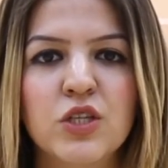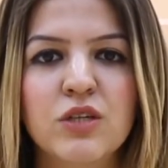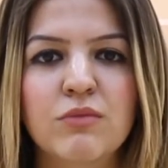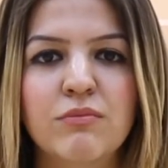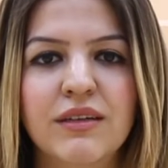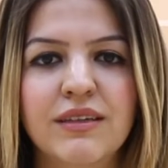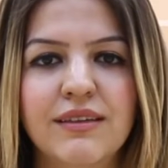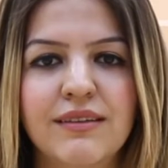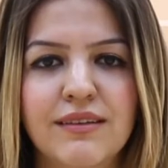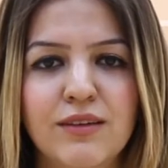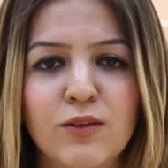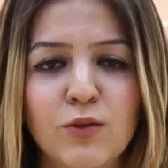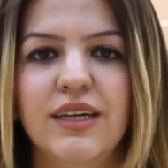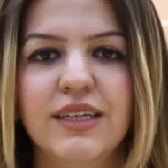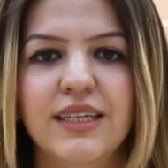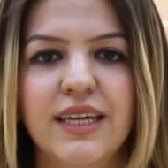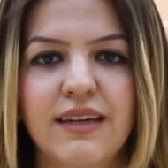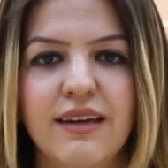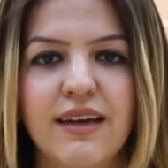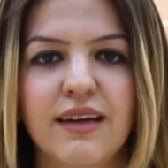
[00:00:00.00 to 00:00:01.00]
After I
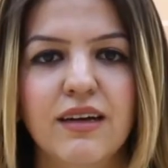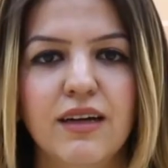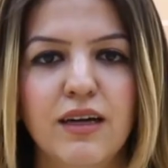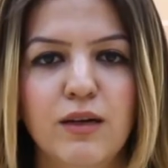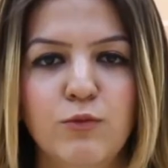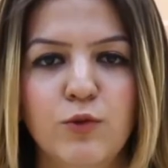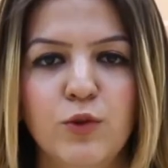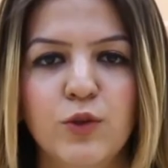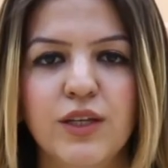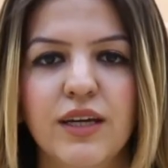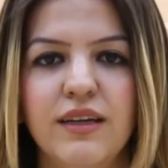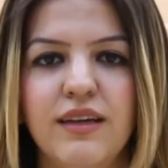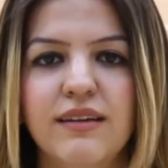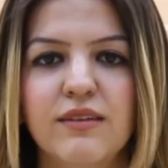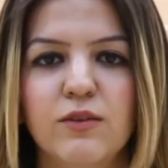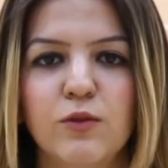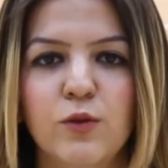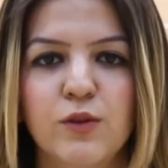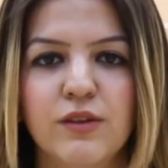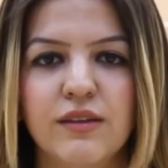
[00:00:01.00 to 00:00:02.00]
graduate, I
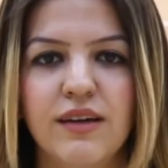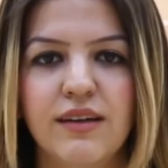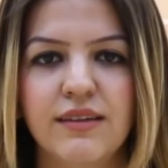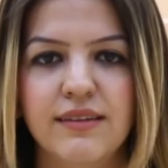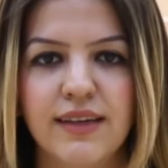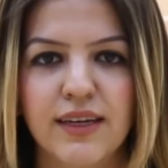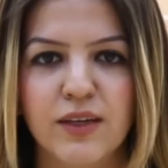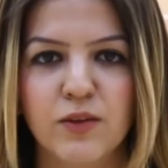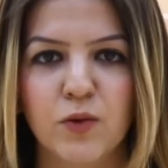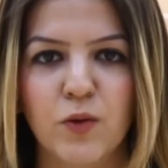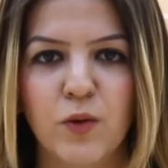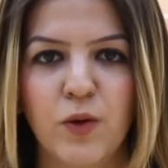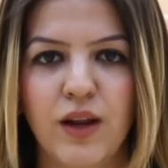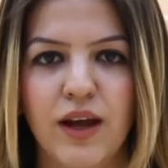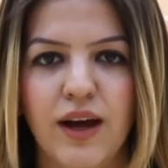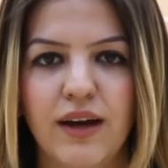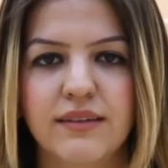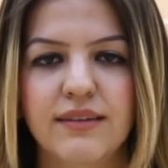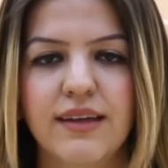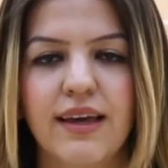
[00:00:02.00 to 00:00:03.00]
hope to pursue my
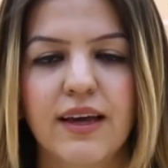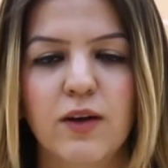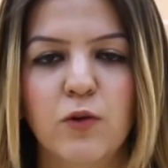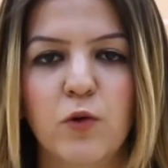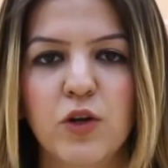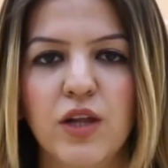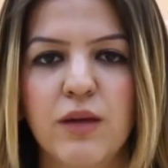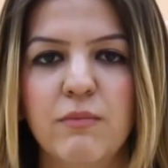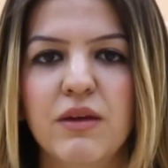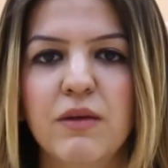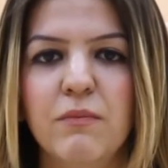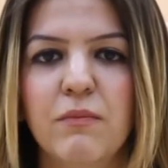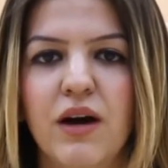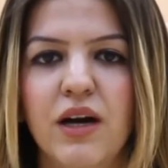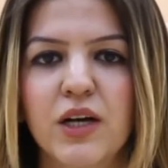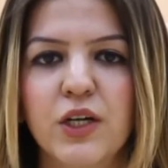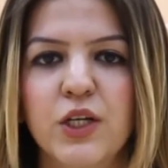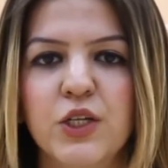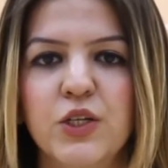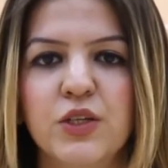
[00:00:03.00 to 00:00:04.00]
master's degree and
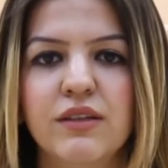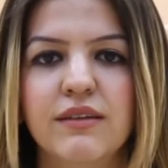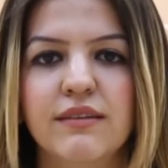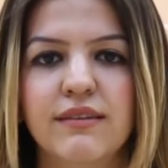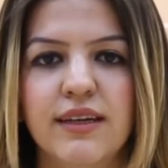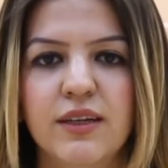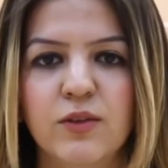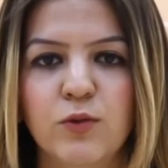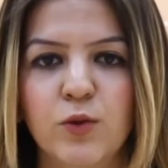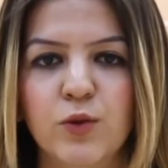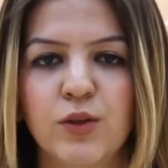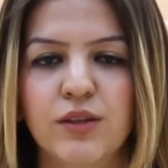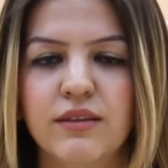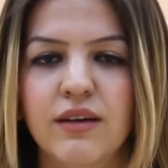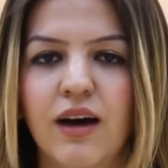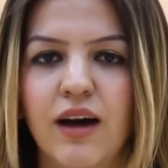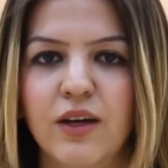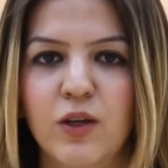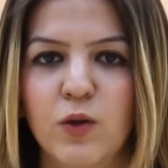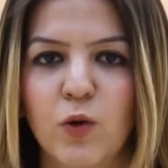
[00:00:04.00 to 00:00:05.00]
improve my English
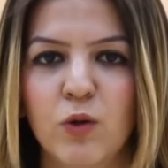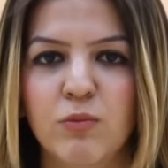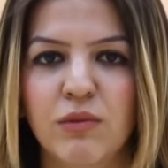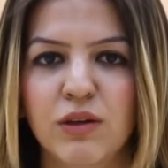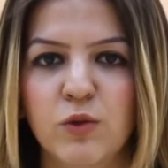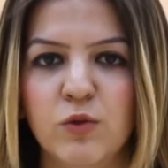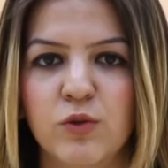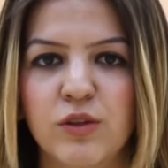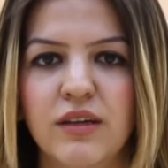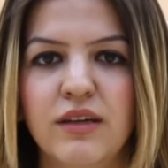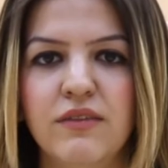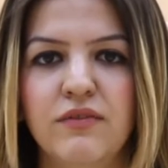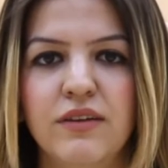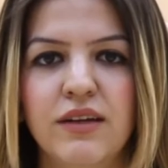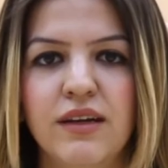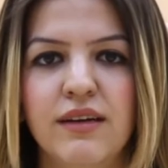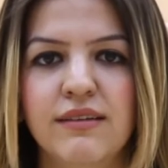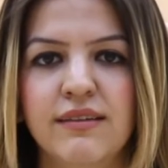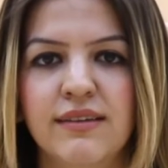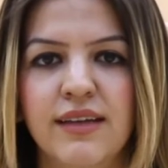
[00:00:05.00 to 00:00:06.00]
so I can work in
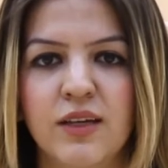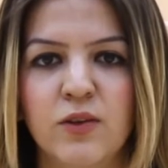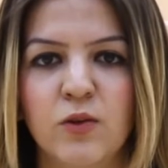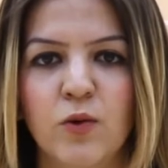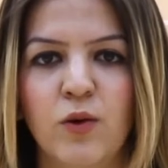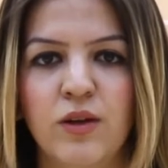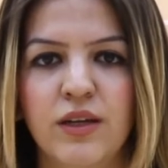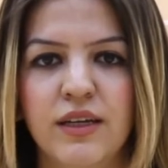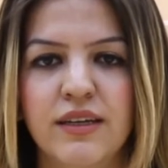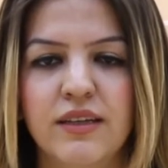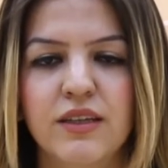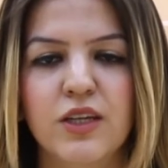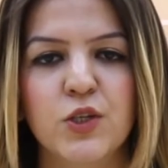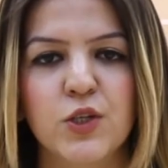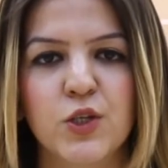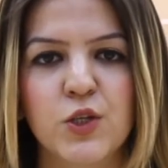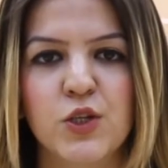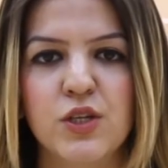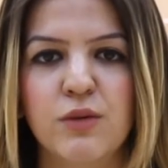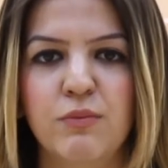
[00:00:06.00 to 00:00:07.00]
a higher position in
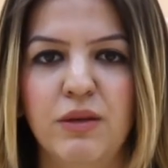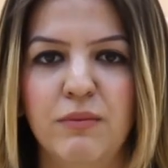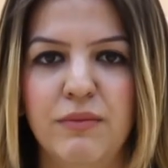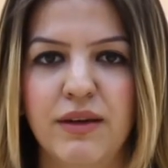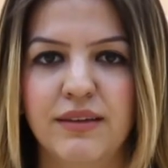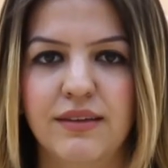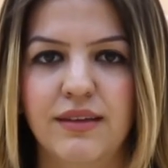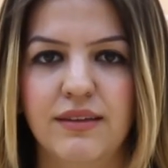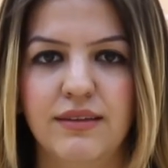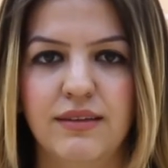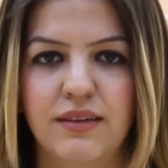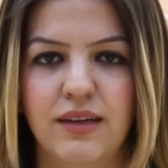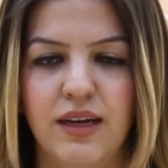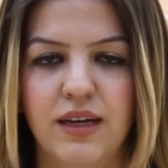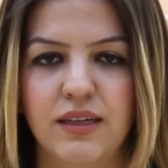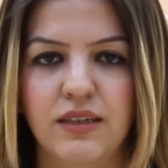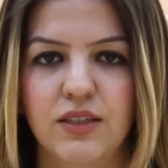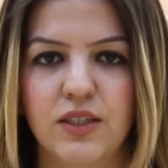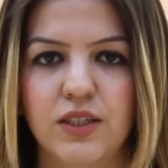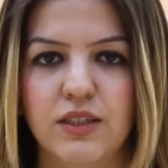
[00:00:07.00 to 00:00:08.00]
the financial
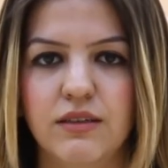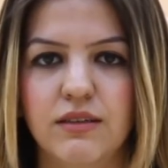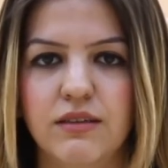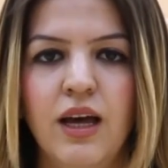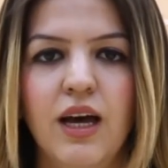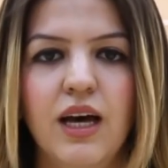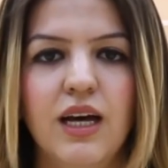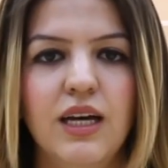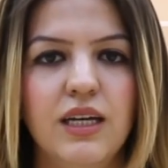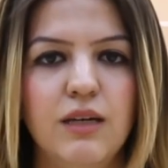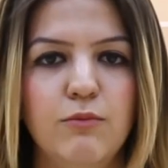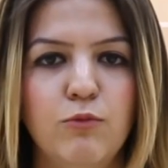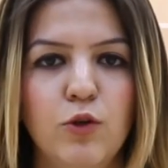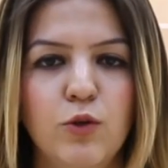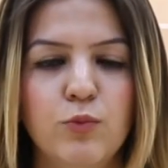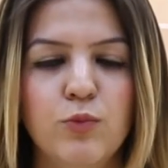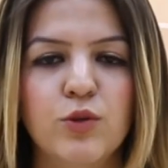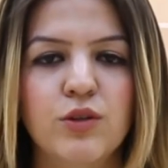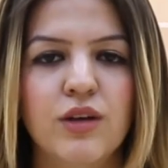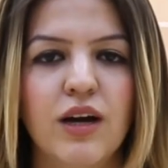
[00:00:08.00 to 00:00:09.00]
sector.
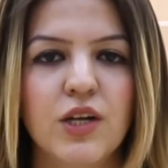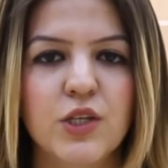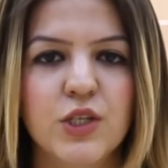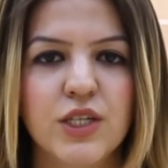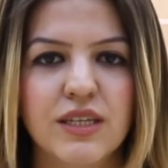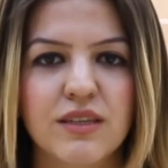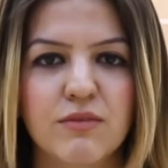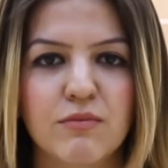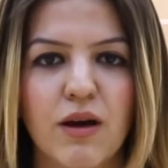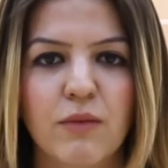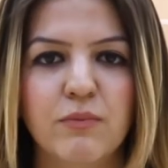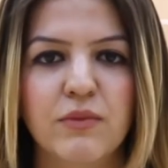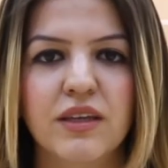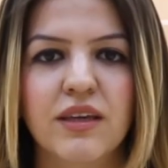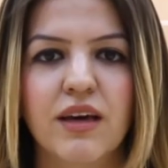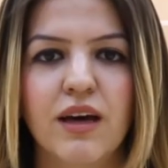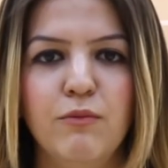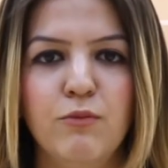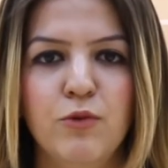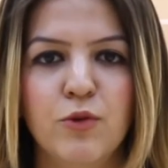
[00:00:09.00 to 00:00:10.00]
If you are
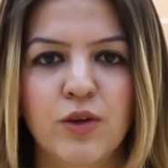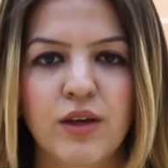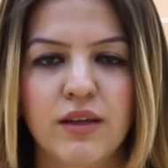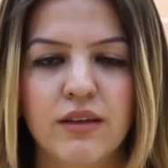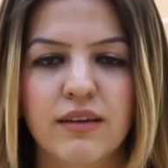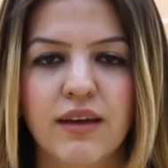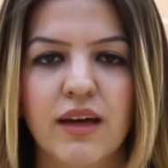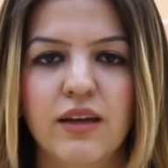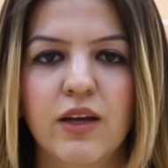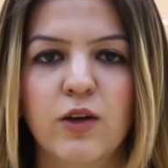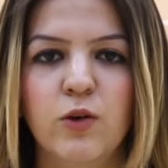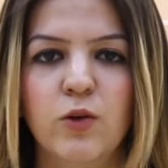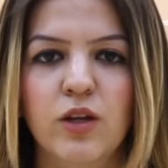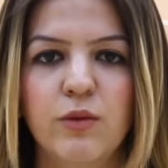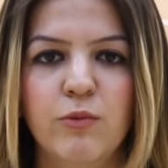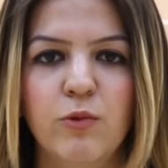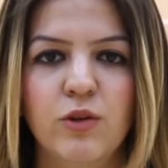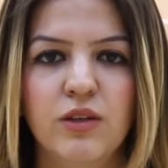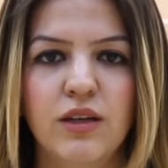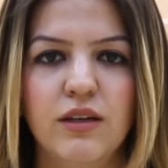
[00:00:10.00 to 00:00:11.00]
interested in
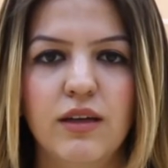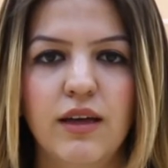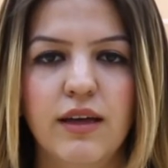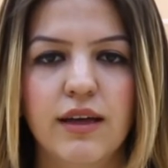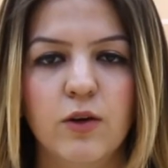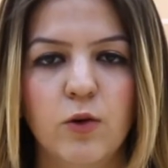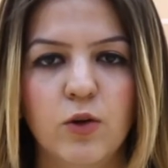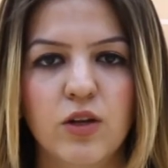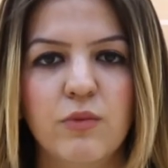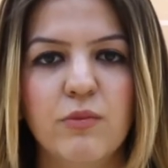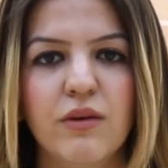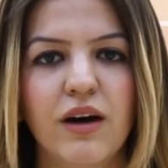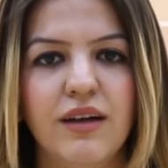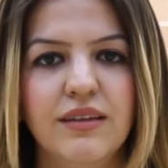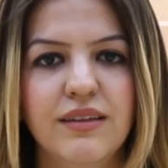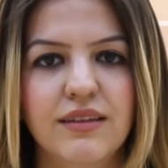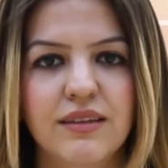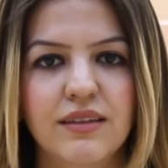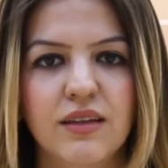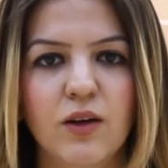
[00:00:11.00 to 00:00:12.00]
studying in this
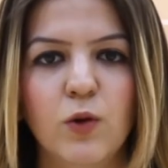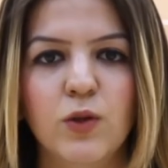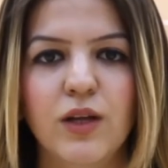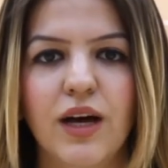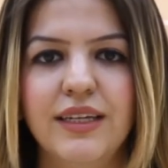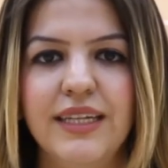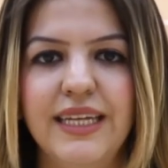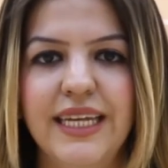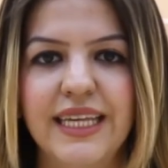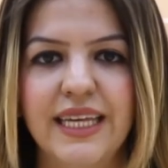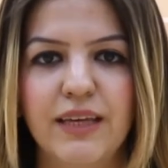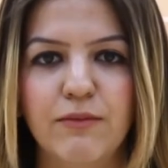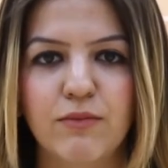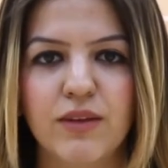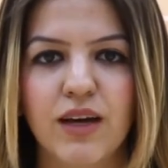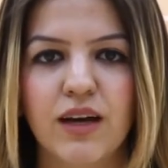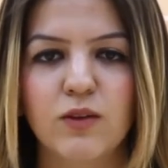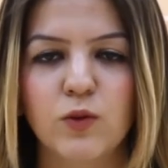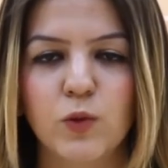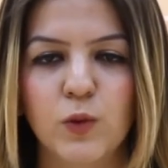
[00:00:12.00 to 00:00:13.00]
department, I would really
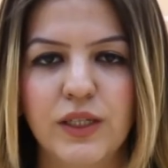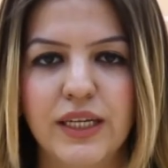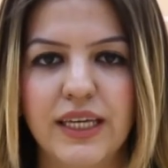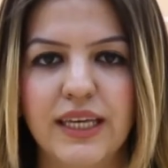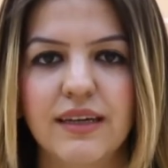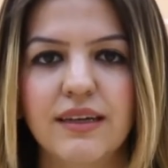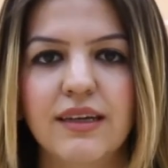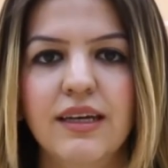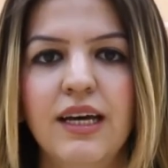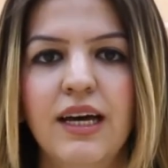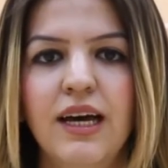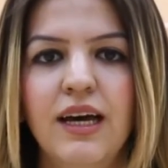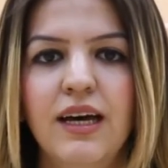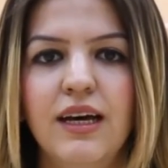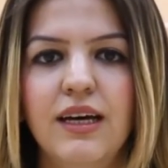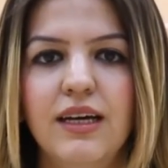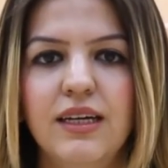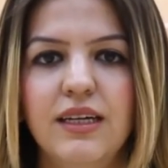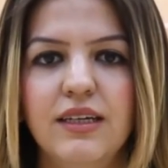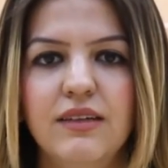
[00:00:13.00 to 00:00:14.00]
like to recommend our
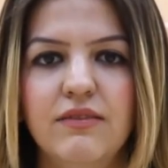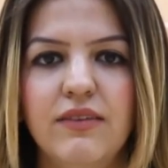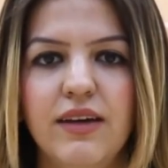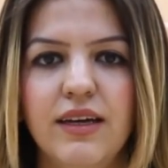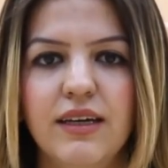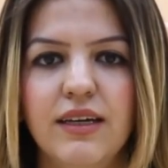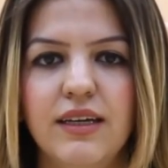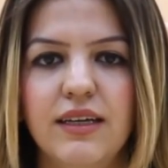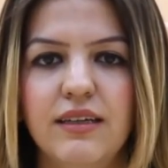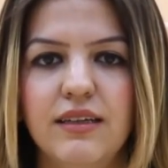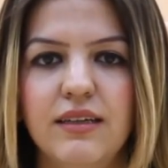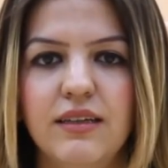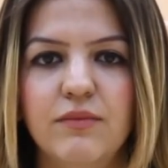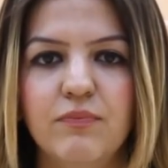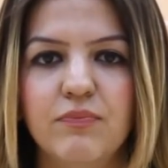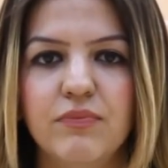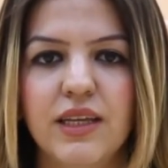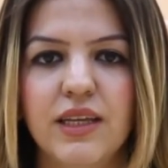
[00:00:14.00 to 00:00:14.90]
department to you.